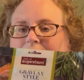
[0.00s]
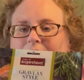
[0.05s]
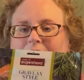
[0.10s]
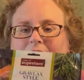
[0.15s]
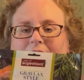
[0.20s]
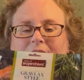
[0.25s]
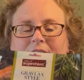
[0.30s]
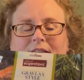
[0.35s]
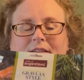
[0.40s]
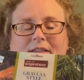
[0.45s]

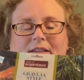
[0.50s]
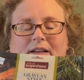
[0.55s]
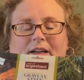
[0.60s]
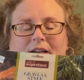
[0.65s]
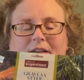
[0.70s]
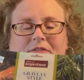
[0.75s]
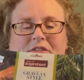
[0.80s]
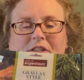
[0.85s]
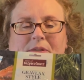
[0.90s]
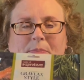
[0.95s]
I
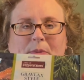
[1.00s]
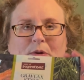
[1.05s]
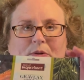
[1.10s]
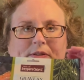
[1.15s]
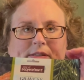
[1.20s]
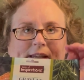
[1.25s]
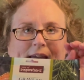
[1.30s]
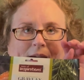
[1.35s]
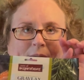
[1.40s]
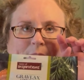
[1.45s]
love smoked
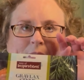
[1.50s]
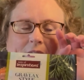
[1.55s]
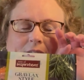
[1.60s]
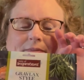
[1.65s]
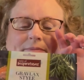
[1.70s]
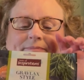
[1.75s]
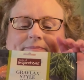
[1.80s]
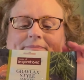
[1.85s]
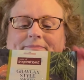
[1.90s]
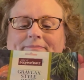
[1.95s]

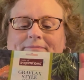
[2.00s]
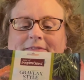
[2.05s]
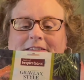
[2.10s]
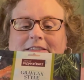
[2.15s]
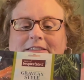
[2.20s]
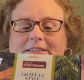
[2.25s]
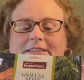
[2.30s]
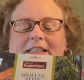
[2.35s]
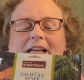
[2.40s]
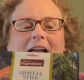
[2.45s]
salmon.
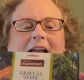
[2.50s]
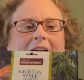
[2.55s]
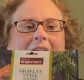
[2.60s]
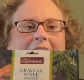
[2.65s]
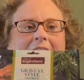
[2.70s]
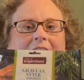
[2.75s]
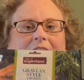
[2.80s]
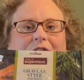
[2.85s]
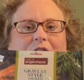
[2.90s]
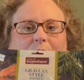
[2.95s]

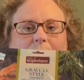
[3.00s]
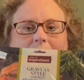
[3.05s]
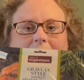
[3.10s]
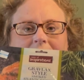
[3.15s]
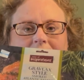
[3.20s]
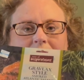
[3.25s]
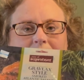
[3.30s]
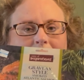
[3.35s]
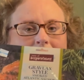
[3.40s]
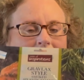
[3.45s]
If you
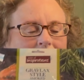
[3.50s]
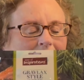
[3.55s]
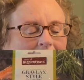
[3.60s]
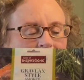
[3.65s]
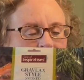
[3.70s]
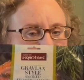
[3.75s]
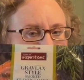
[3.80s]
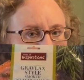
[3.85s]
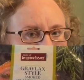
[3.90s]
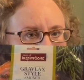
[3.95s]
watched my
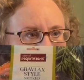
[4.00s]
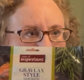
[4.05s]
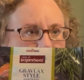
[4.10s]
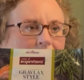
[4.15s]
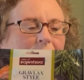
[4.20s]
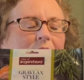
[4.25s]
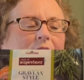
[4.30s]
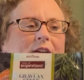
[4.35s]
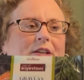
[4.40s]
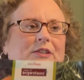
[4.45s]
last grocery
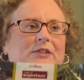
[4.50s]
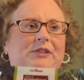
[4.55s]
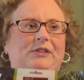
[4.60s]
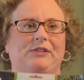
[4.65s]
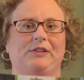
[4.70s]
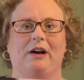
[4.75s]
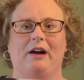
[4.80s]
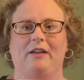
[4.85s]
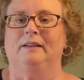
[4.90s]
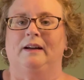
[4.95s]
haul, you
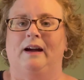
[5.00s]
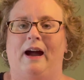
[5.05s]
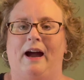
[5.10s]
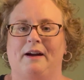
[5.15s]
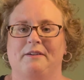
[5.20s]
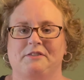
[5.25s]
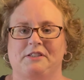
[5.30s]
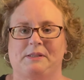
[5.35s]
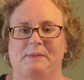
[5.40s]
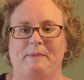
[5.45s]
saw
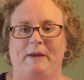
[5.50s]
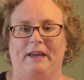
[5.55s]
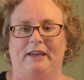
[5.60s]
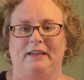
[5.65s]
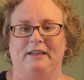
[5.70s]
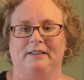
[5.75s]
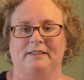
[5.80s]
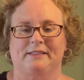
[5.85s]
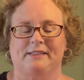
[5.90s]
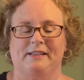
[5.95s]
I was
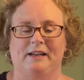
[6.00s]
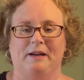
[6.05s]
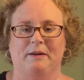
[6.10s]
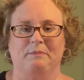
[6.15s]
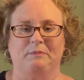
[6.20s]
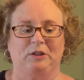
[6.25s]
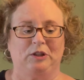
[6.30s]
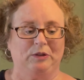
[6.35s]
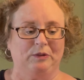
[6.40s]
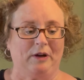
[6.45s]
making
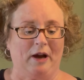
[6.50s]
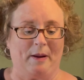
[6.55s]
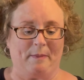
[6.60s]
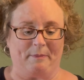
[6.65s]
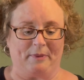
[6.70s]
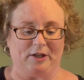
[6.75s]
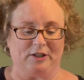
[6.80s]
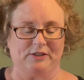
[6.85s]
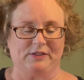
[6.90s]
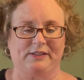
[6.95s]
some
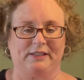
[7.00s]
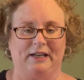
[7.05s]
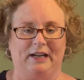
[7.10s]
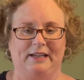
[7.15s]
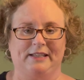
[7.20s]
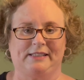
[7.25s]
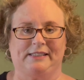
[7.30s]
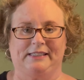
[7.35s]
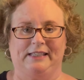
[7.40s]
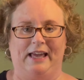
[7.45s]
cucumbers that
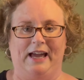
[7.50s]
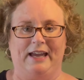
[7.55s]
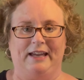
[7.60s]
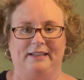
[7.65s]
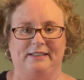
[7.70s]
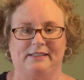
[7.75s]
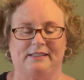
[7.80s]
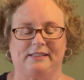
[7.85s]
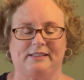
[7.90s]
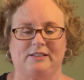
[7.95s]
I
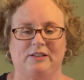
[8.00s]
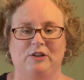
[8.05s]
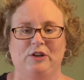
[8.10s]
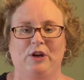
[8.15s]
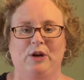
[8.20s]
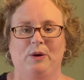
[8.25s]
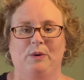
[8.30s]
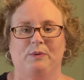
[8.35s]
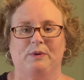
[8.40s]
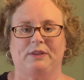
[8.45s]
sliced
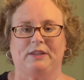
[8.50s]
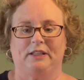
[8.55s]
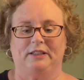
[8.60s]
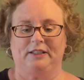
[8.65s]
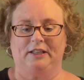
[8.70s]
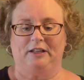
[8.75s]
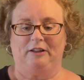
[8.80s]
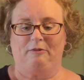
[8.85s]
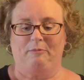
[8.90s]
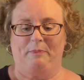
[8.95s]
with a
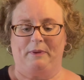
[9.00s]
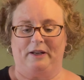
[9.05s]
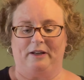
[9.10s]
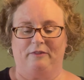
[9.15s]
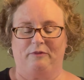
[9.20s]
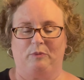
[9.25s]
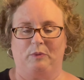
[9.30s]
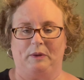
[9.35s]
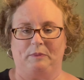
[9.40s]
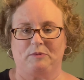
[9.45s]
little bit
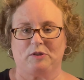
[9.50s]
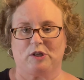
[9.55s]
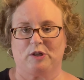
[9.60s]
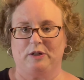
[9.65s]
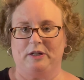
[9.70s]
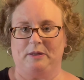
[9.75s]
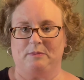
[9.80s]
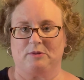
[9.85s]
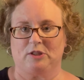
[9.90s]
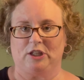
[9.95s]
of whipped
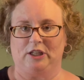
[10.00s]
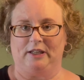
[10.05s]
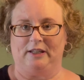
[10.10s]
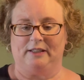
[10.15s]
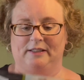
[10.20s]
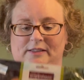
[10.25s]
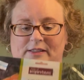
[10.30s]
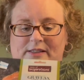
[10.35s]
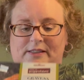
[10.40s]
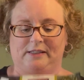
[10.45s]
cream
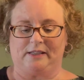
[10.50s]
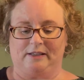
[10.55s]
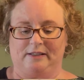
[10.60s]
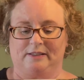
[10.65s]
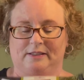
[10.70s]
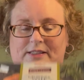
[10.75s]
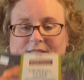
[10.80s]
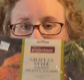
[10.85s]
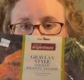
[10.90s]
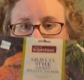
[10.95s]
cheese,
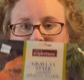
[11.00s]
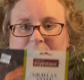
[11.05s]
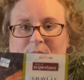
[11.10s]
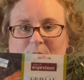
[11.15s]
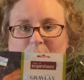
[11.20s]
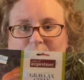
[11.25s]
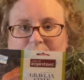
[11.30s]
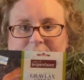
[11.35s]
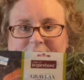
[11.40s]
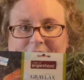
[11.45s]
some
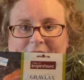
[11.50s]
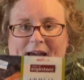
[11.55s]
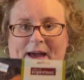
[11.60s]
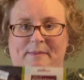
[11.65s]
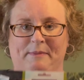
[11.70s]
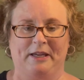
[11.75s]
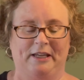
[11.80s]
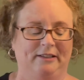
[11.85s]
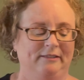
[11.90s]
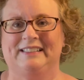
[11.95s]
smoked
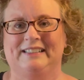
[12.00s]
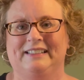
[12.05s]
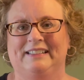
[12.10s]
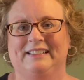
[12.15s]
salmon,